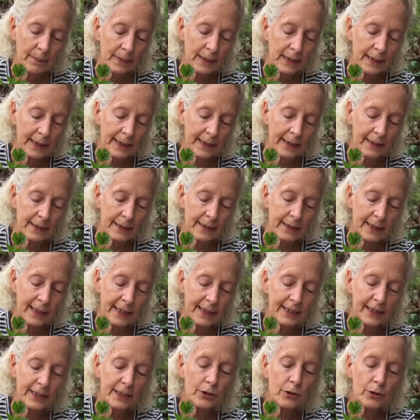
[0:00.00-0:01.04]
plant.
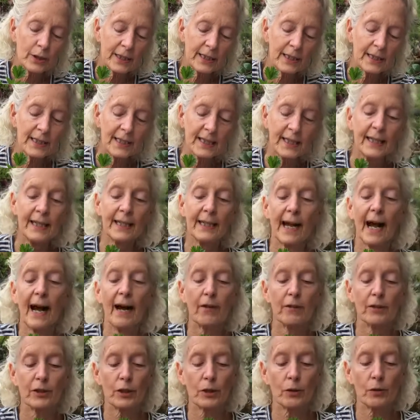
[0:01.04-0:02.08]
And you can see
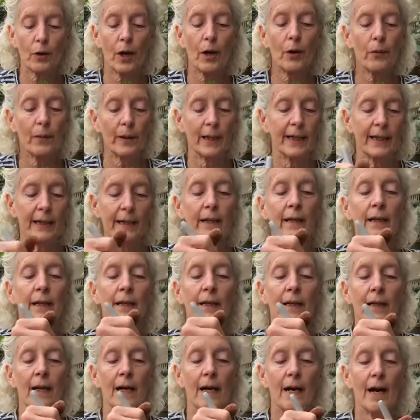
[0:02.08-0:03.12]
how it's growing
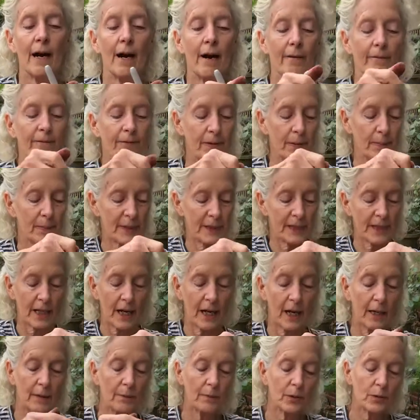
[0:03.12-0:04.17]
from the
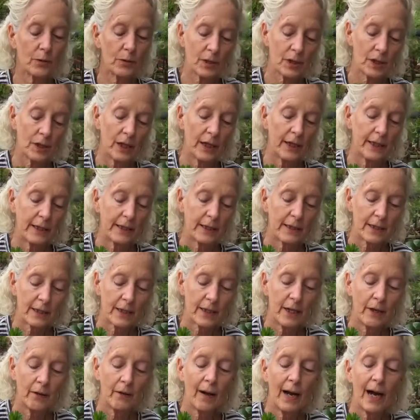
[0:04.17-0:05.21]
time you started.
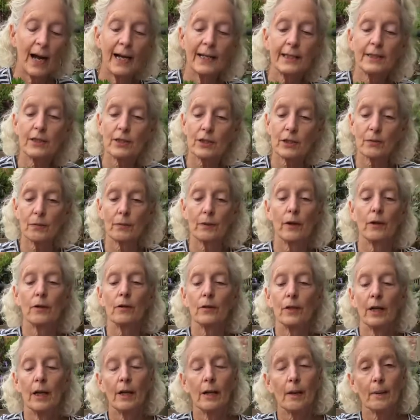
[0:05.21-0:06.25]
So I just
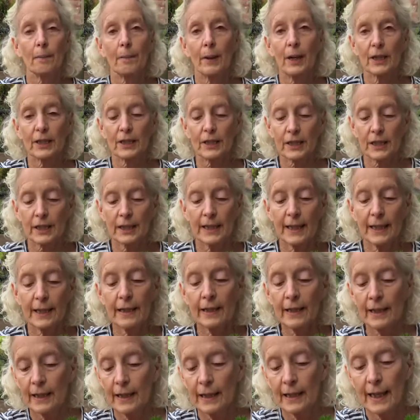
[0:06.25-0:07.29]
wrote parsley,
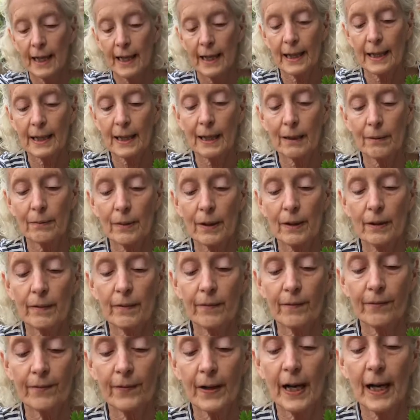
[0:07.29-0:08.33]
and I wrote
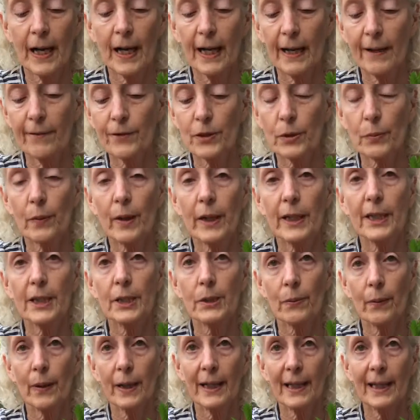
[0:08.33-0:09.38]

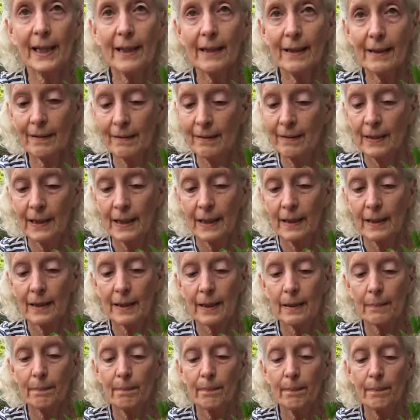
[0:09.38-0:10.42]
5/20/20,
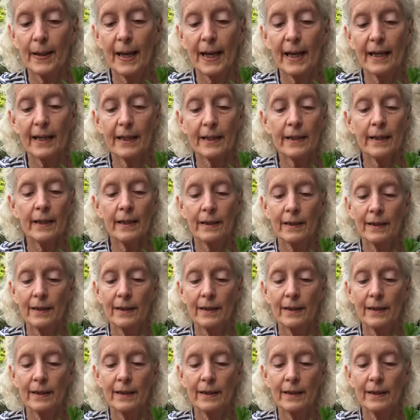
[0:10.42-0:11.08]
May